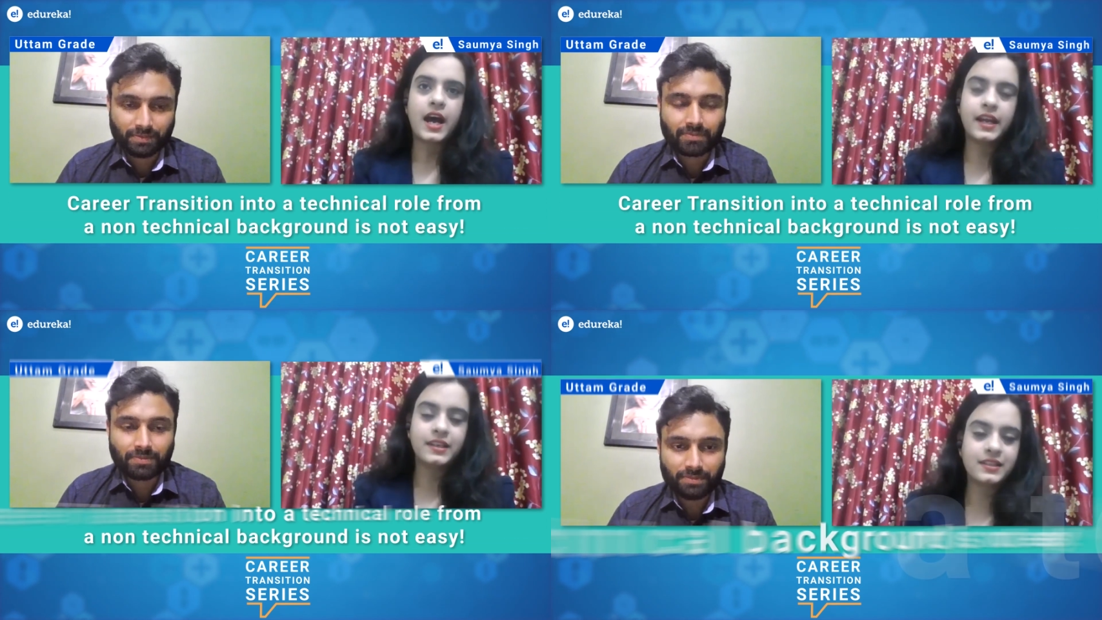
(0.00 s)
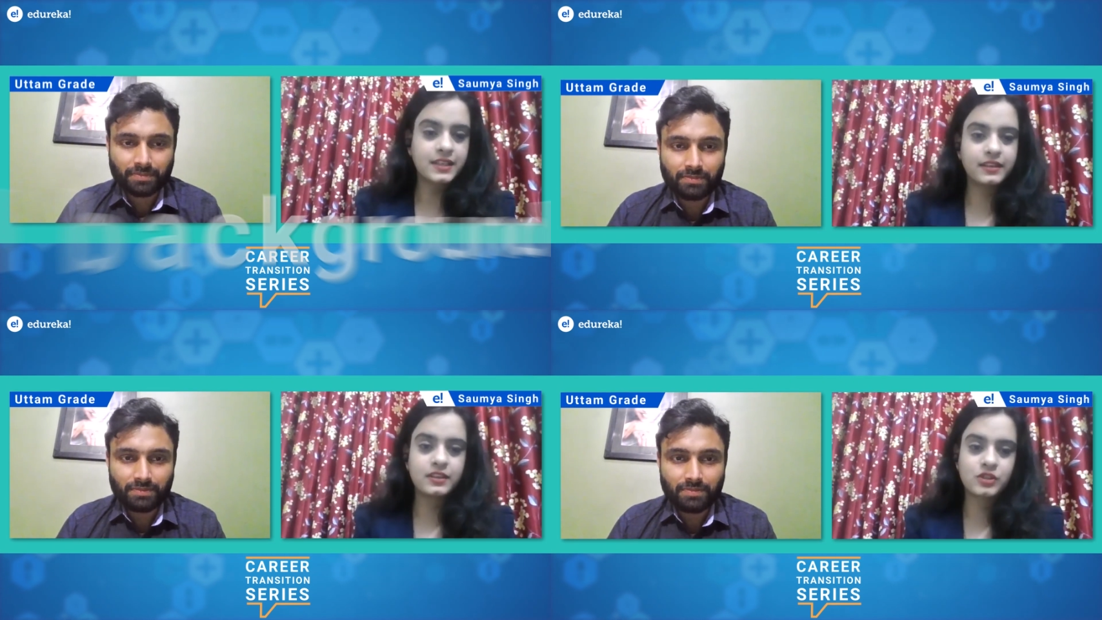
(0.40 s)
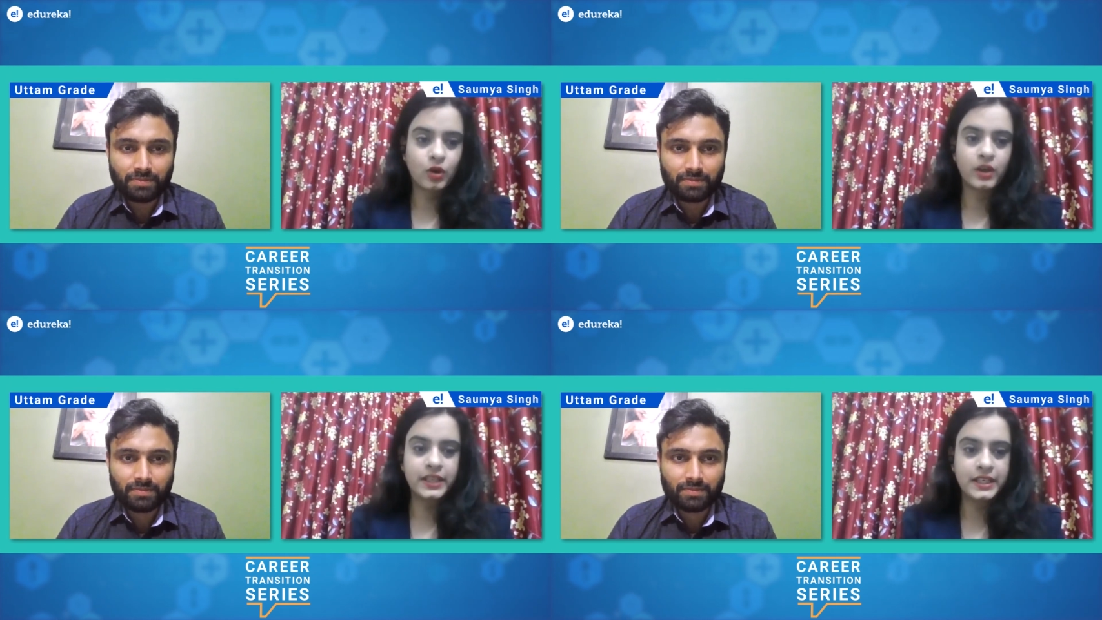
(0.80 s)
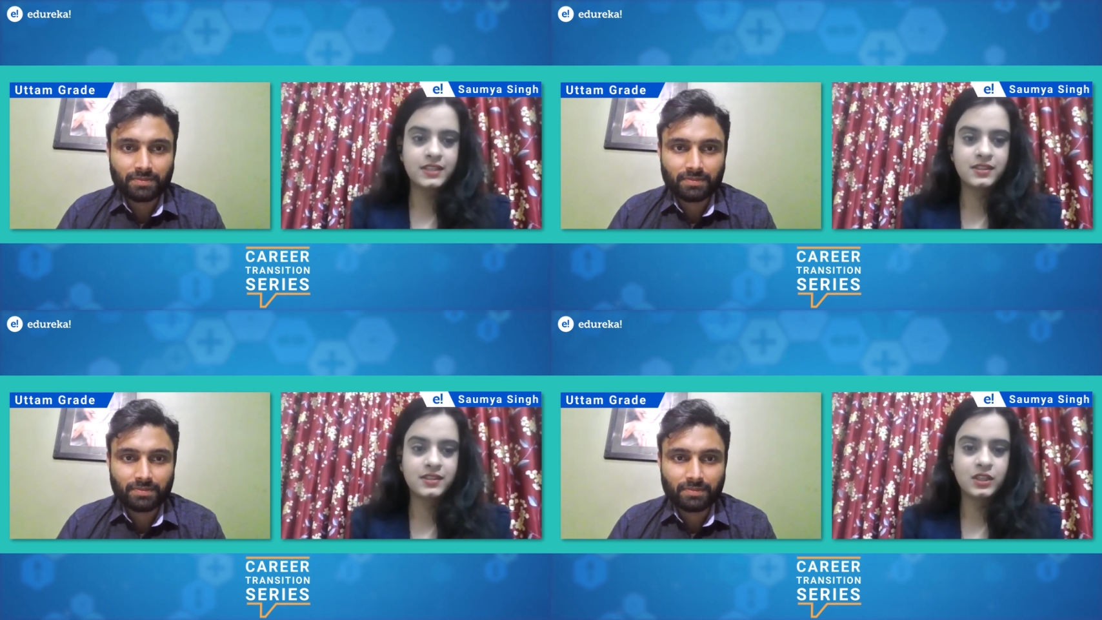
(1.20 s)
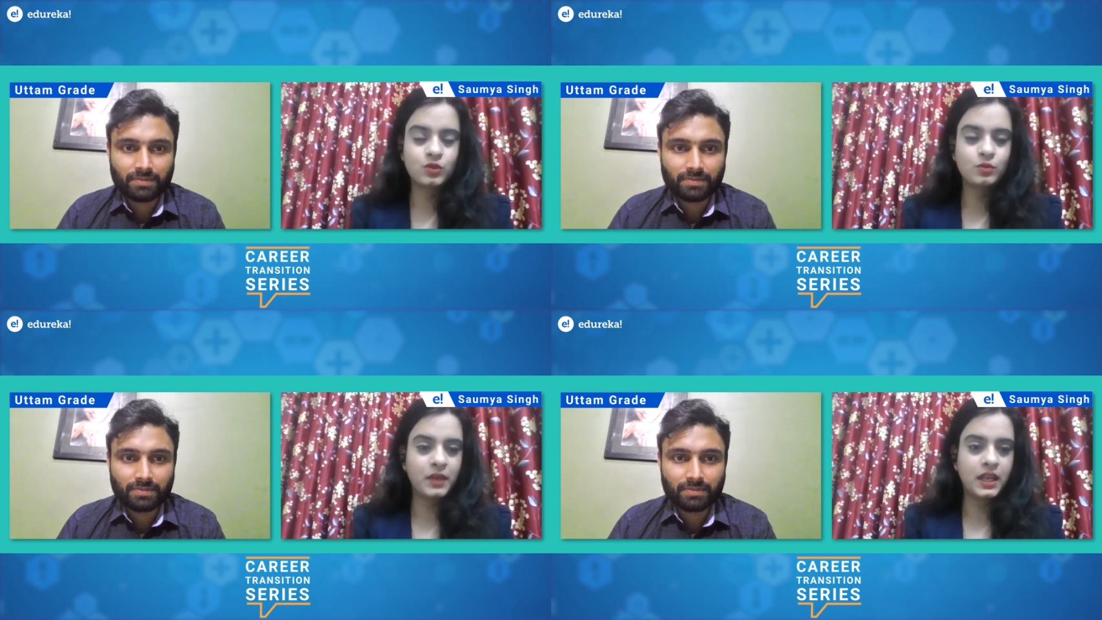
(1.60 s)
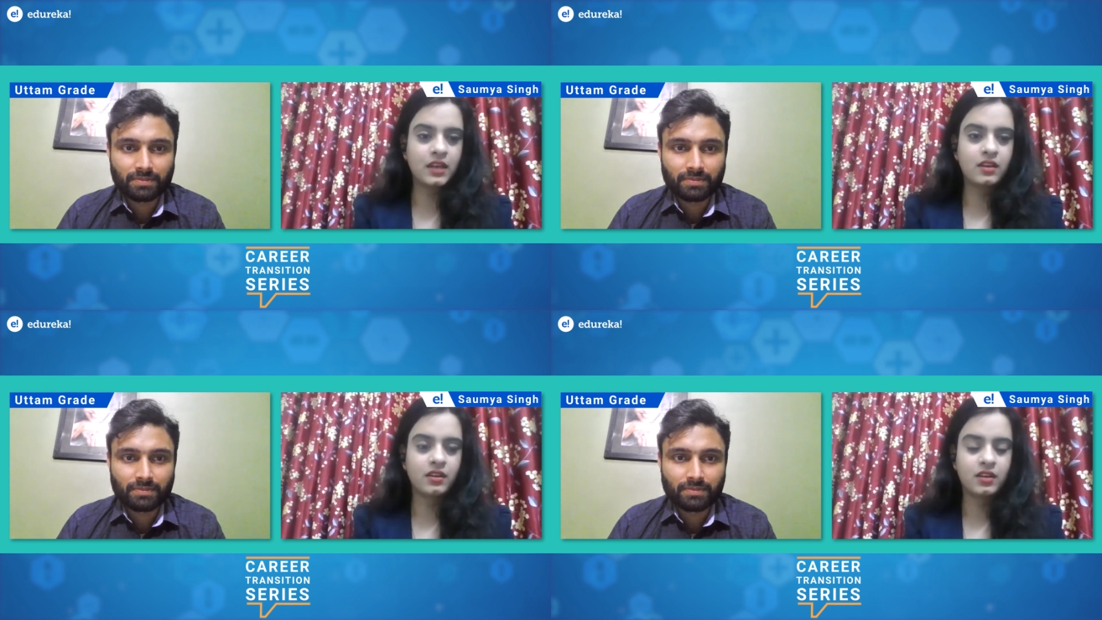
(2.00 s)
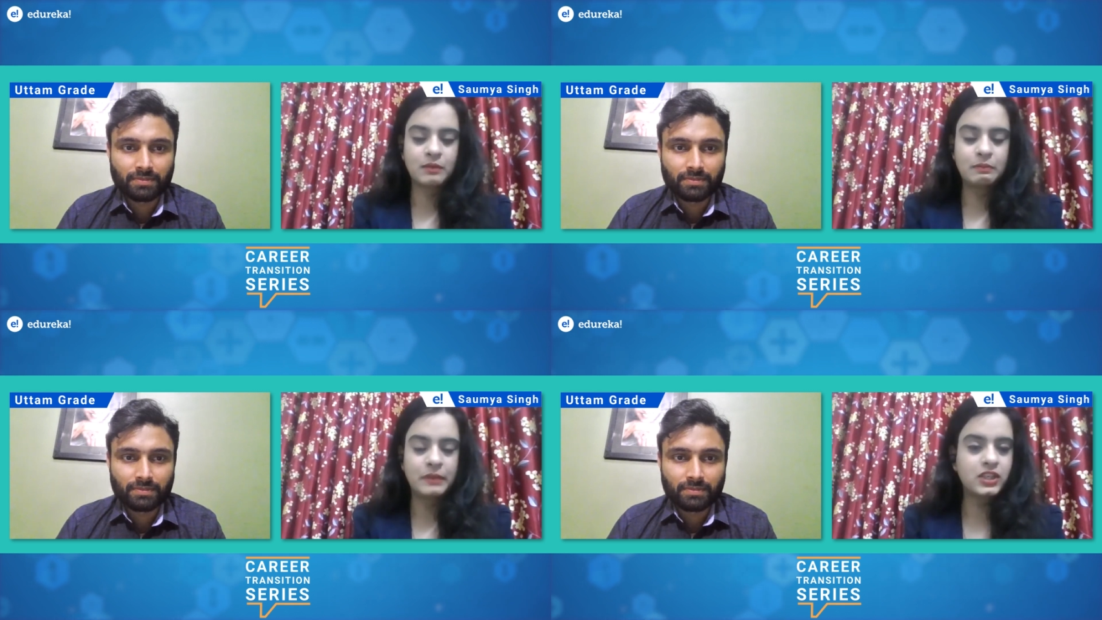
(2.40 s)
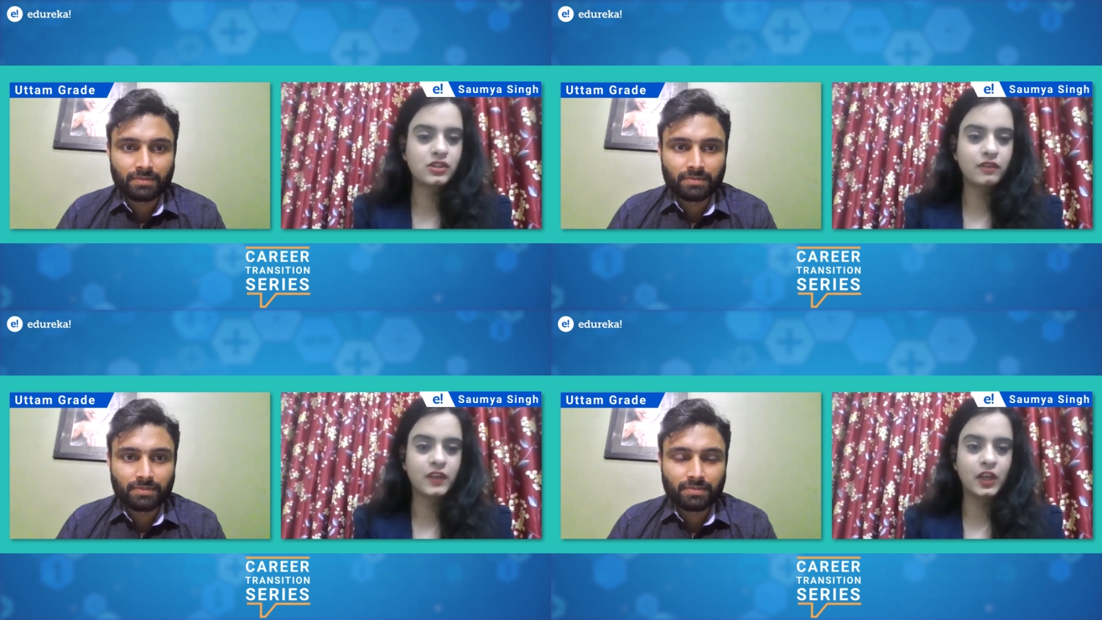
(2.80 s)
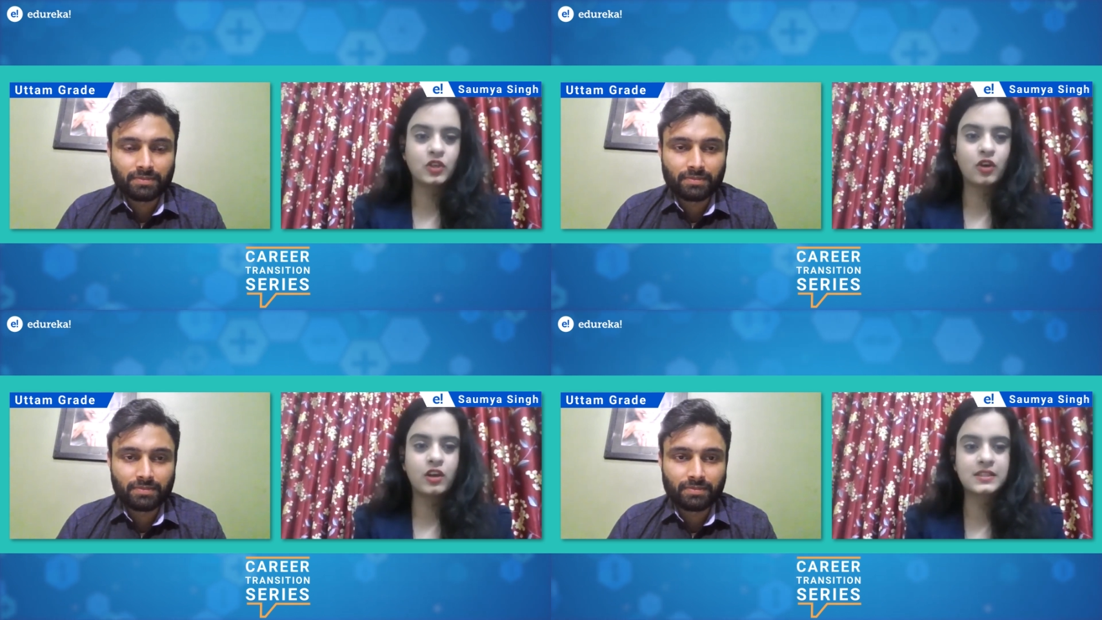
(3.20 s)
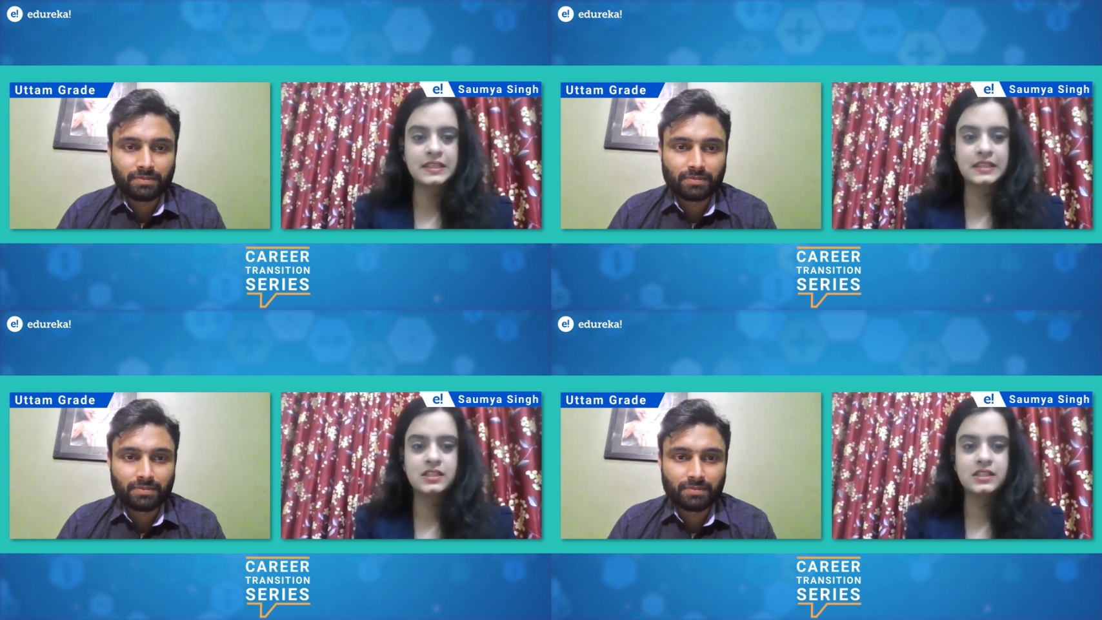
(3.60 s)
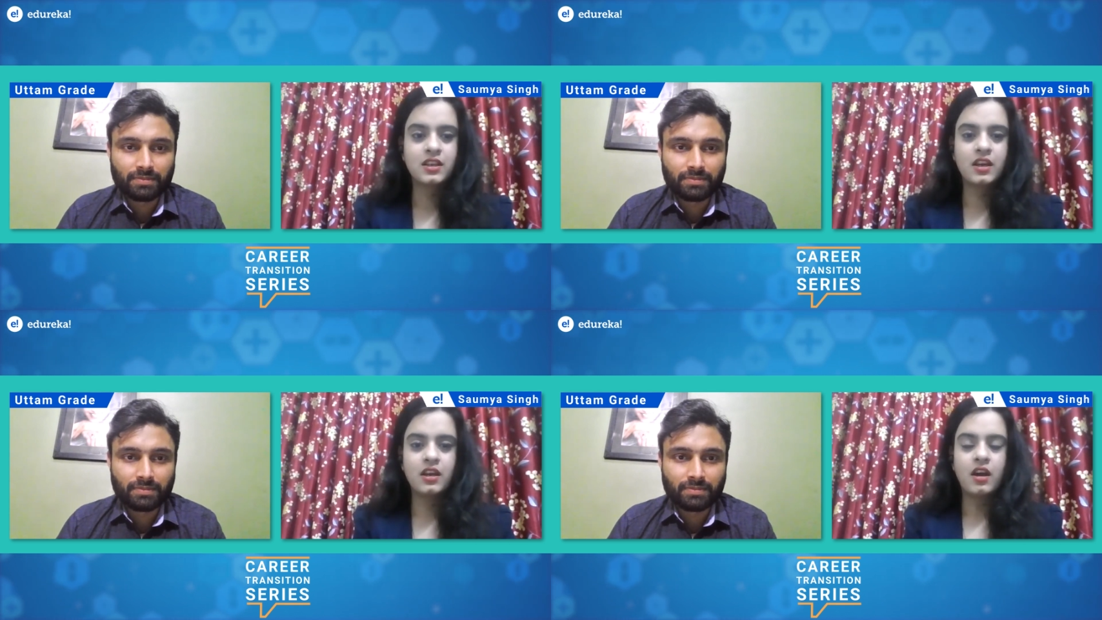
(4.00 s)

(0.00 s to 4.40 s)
Speaker 1: I understand that it's not easy to make a complete shift in your skills